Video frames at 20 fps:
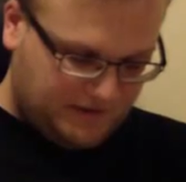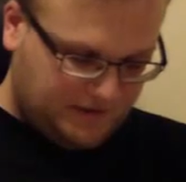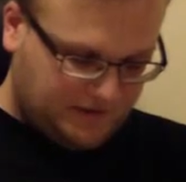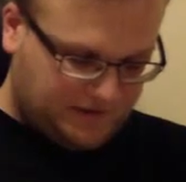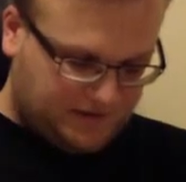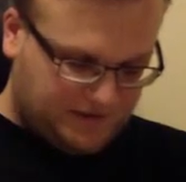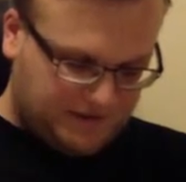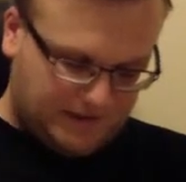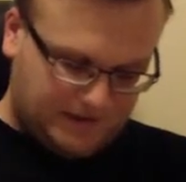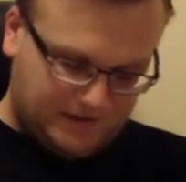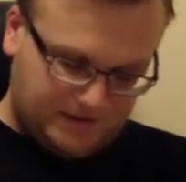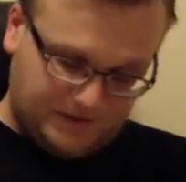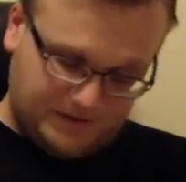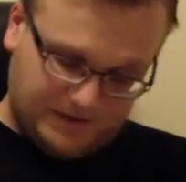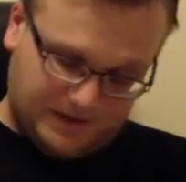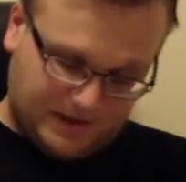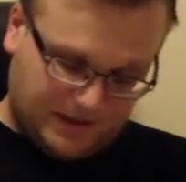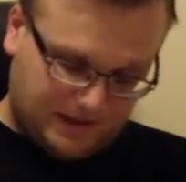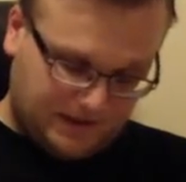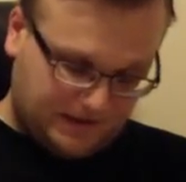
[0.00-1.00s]
It just
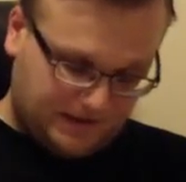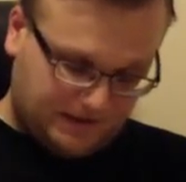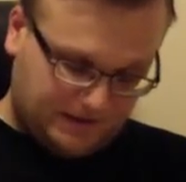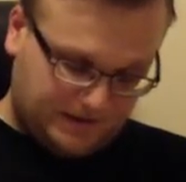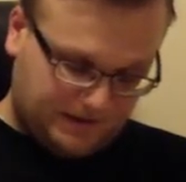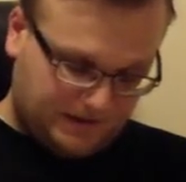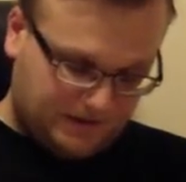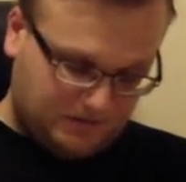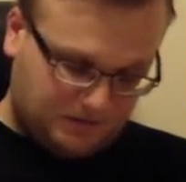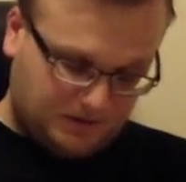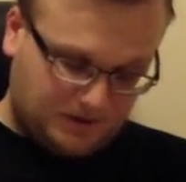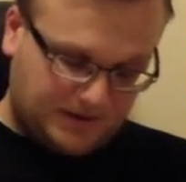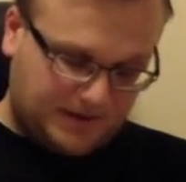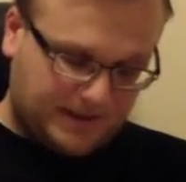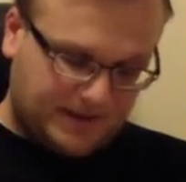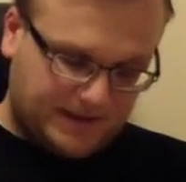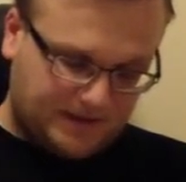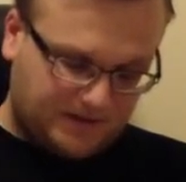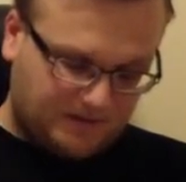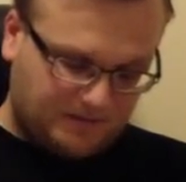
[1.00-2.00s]
tells you how, uh,
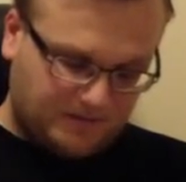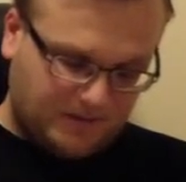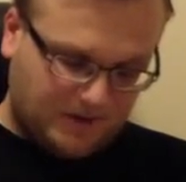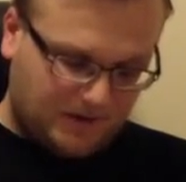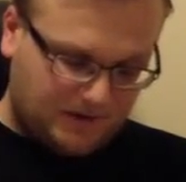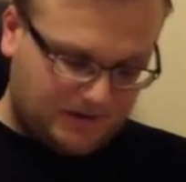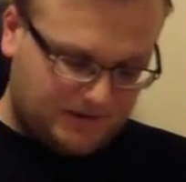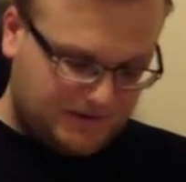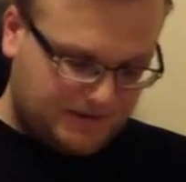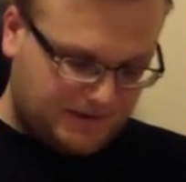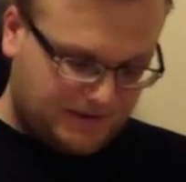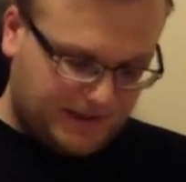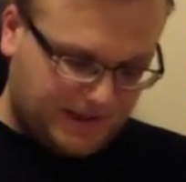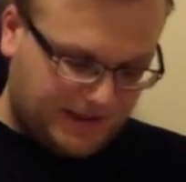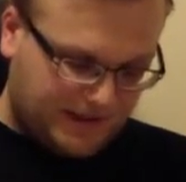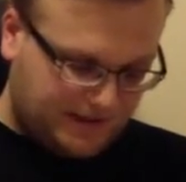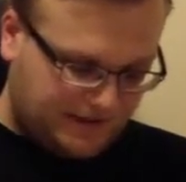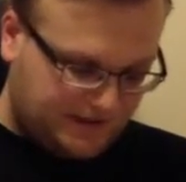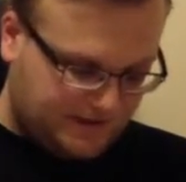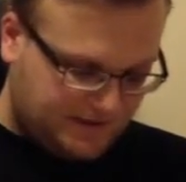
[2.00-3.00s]
what kind of malt to
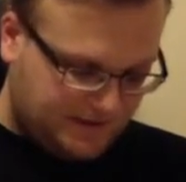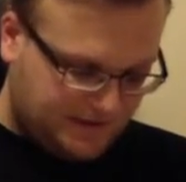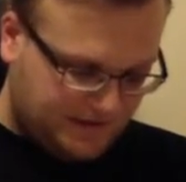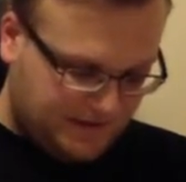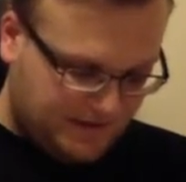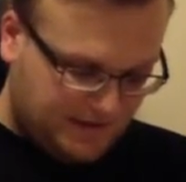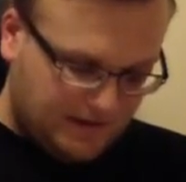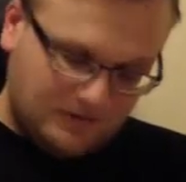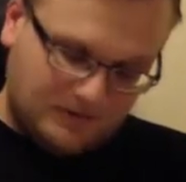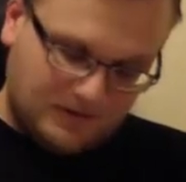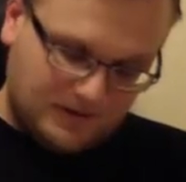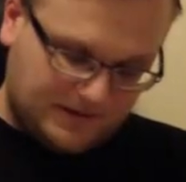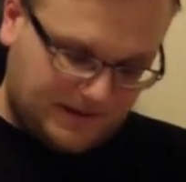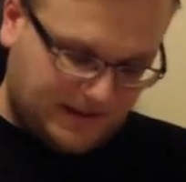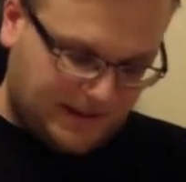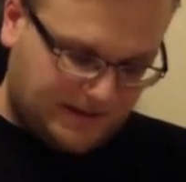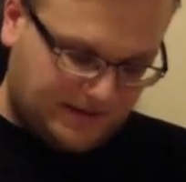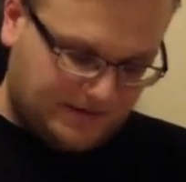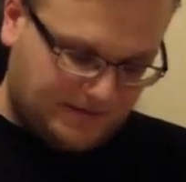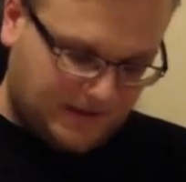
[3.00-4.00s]
add,
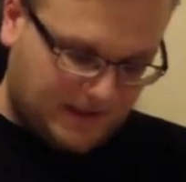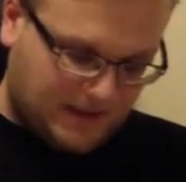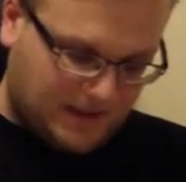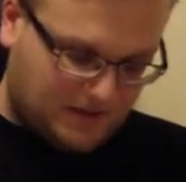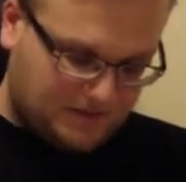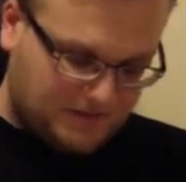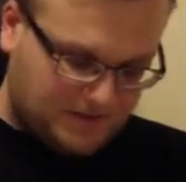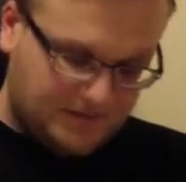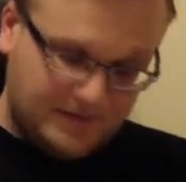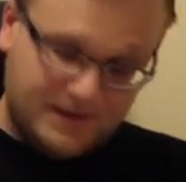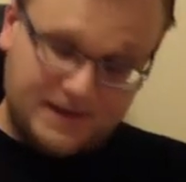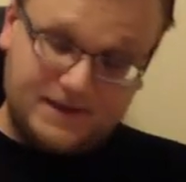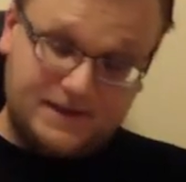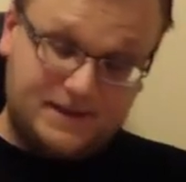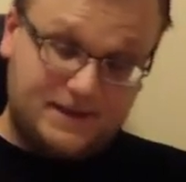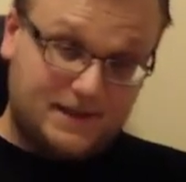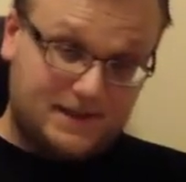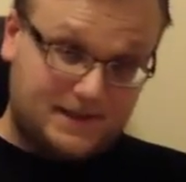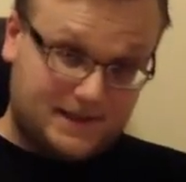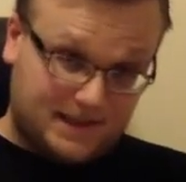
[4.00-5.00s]
what kind of hops, but
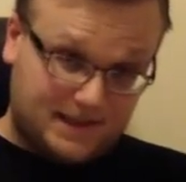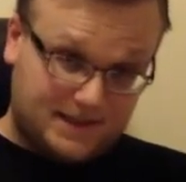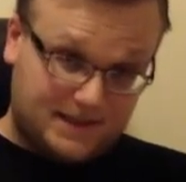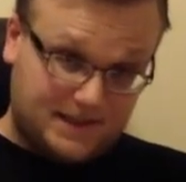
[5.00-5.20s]
it does